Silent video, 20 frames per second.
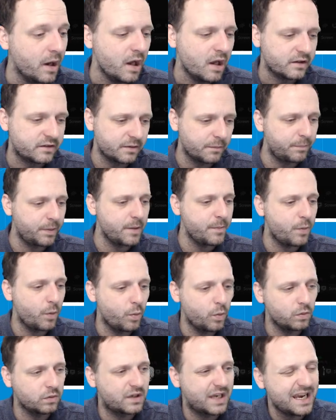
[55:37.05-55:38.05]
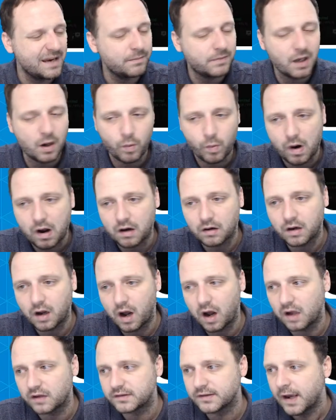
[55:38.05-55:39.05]
Some people will keep their
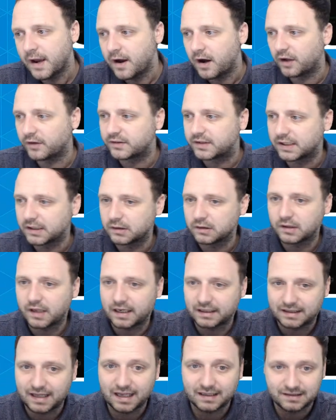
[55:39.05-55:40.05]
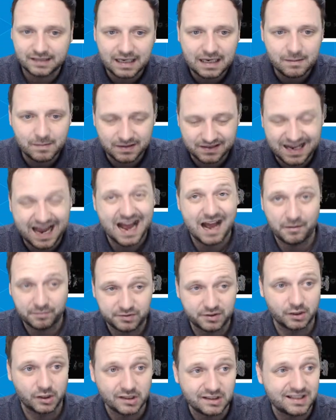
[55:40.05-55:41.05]
wildcards until like their team is
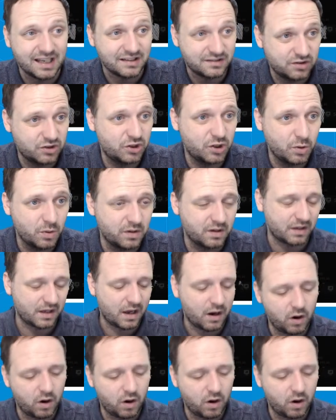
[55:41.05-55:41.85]
absolutely destitute and they're like,